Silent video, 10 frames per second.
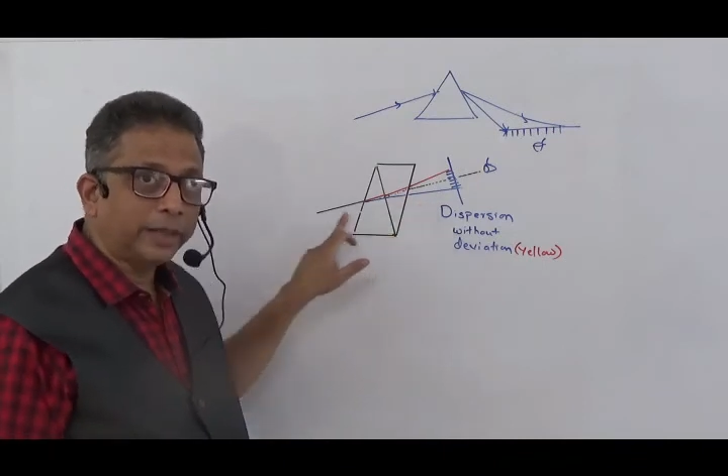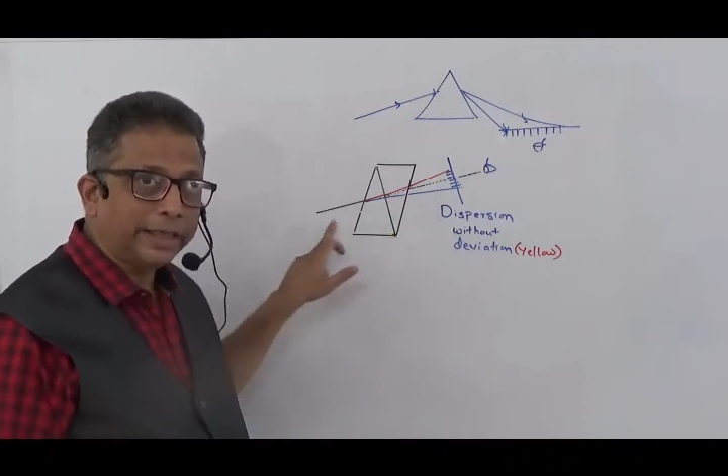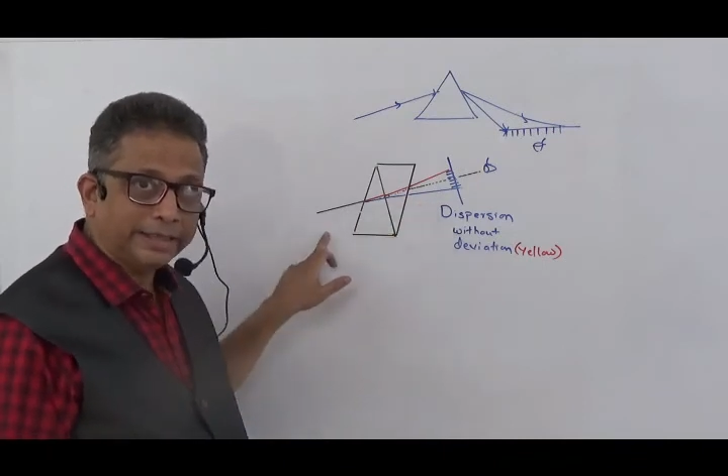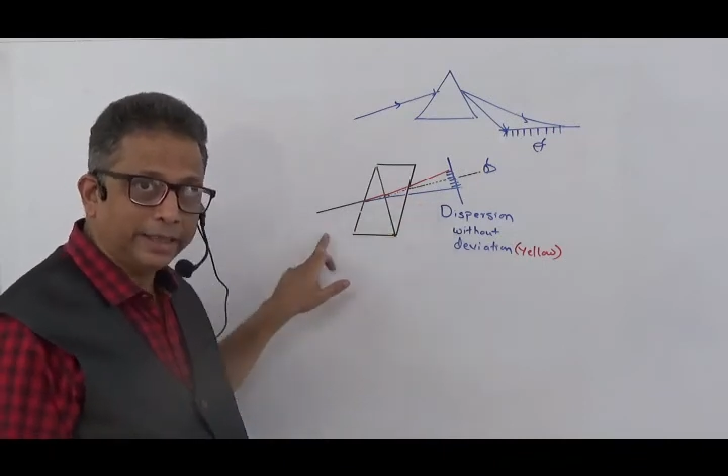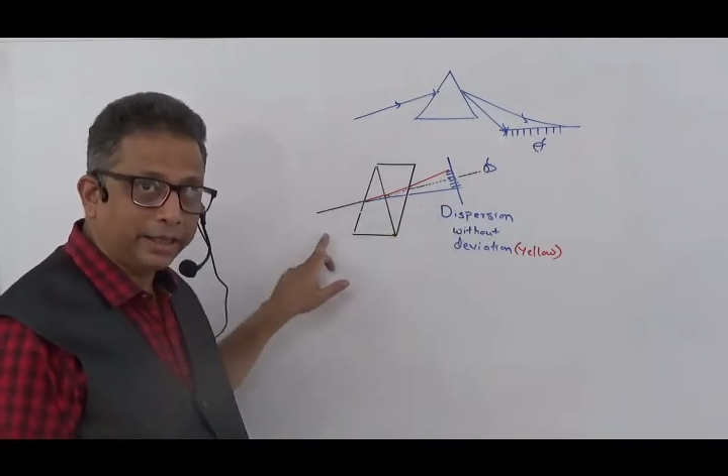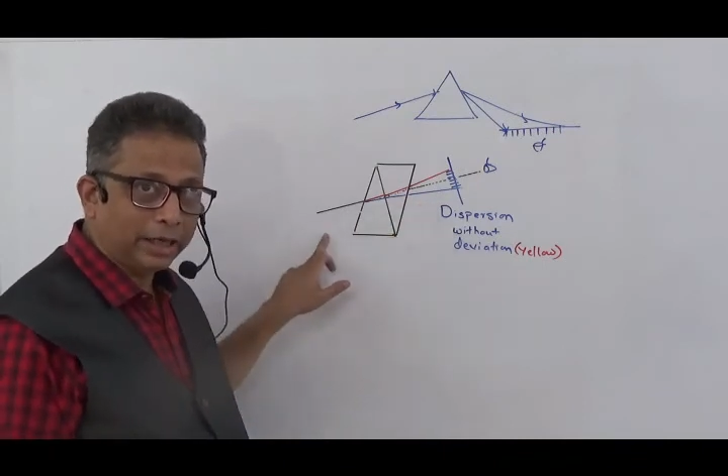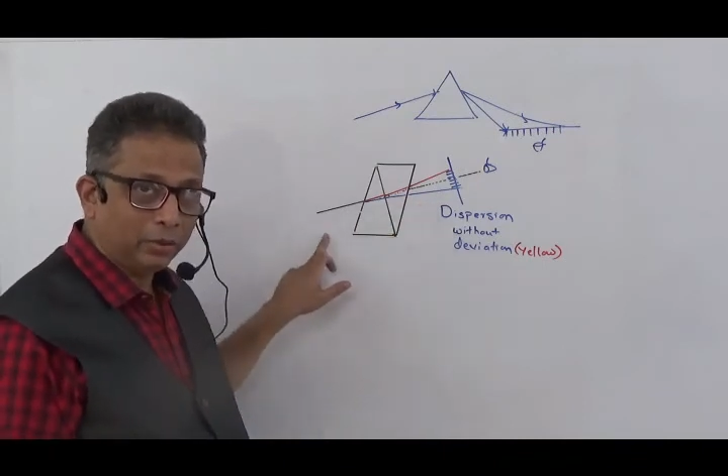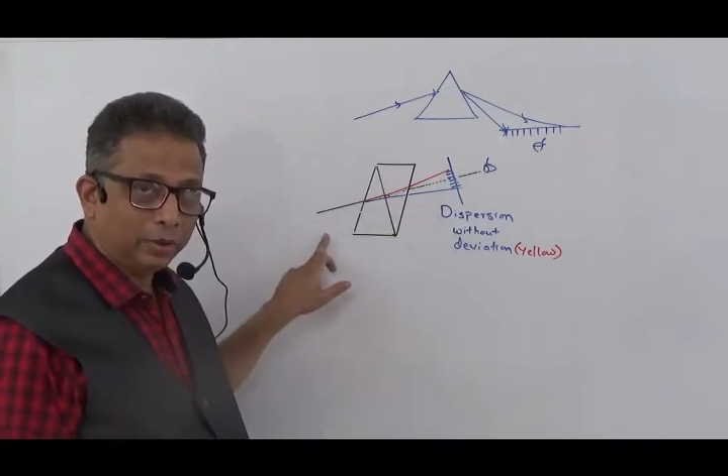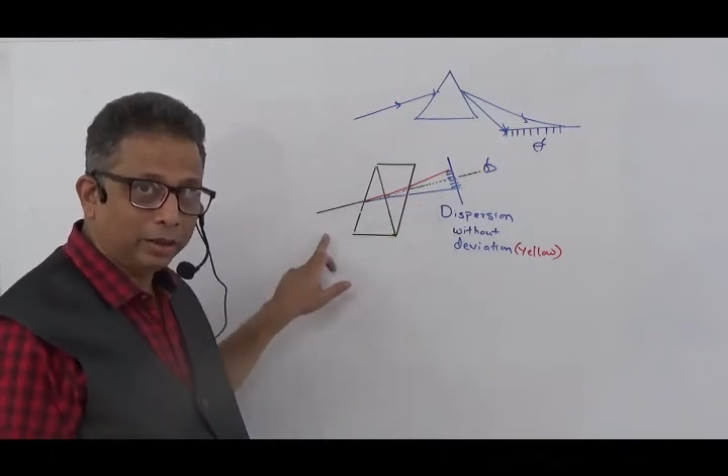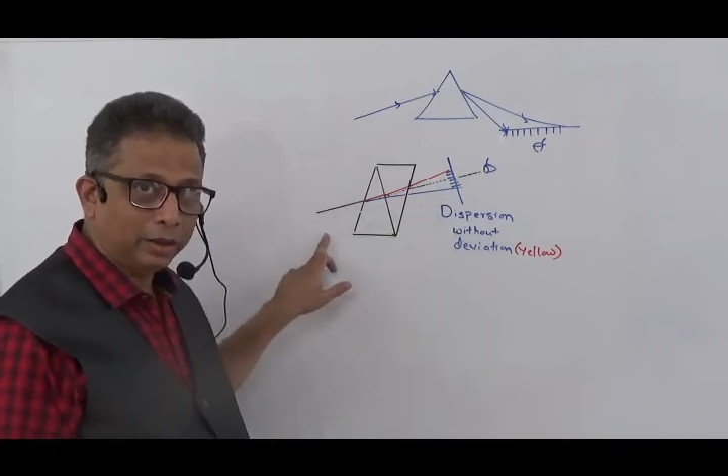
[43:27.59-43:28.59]
the incident
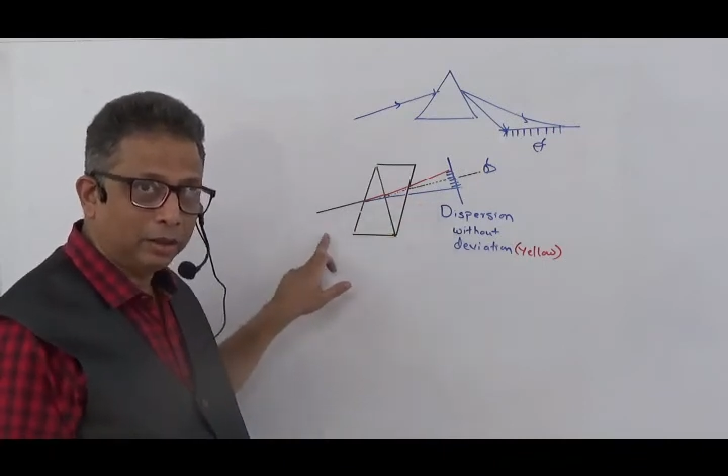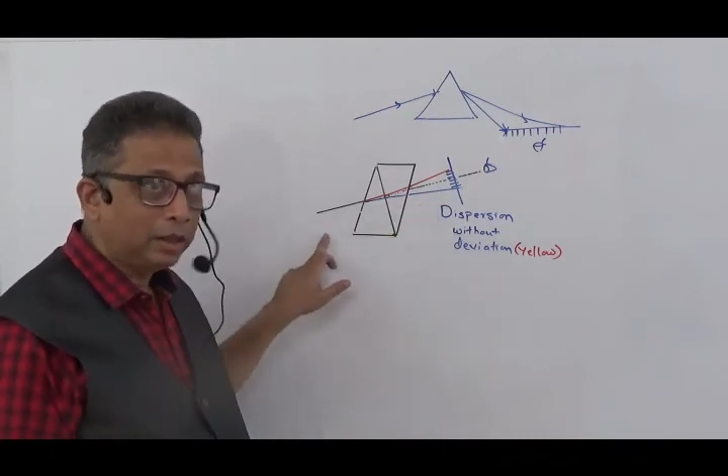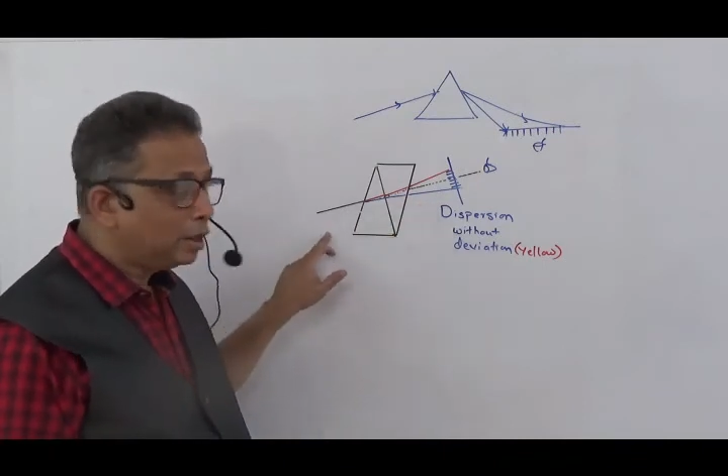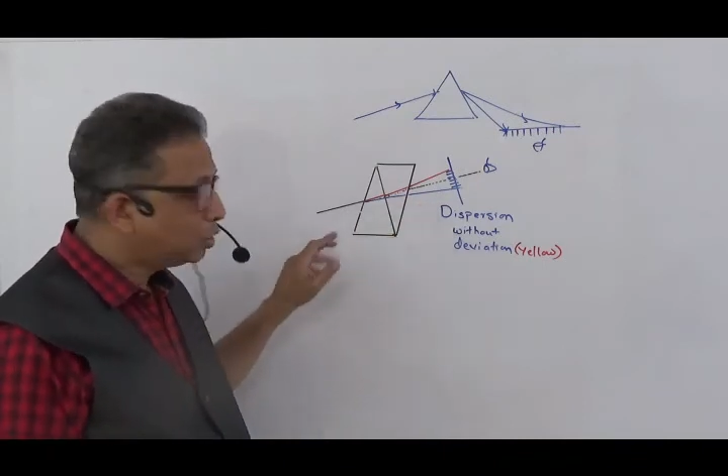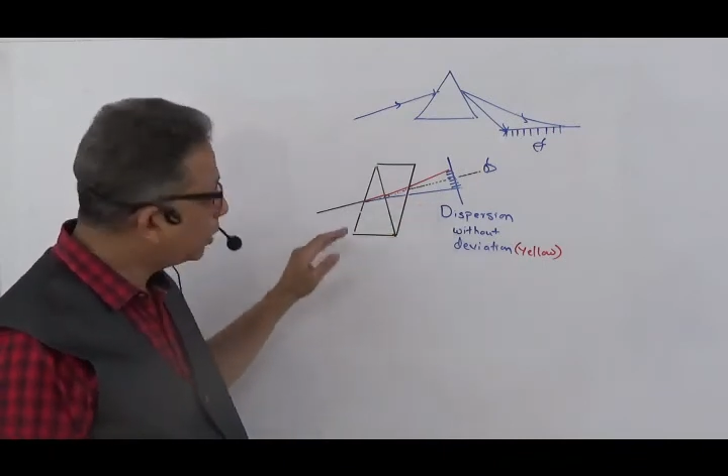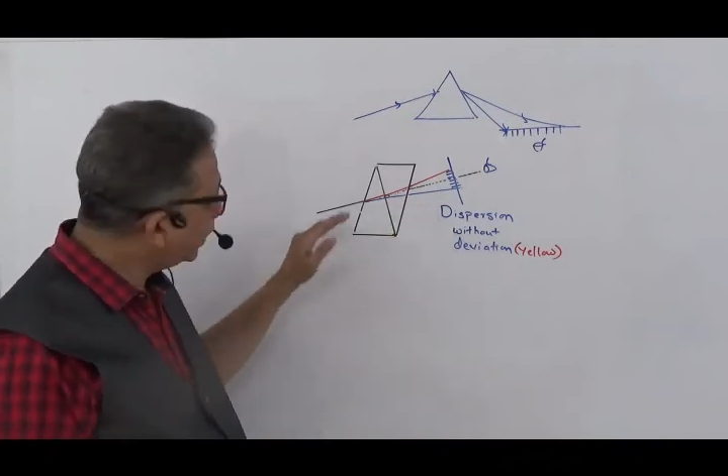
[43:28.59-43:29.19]
yellow color. So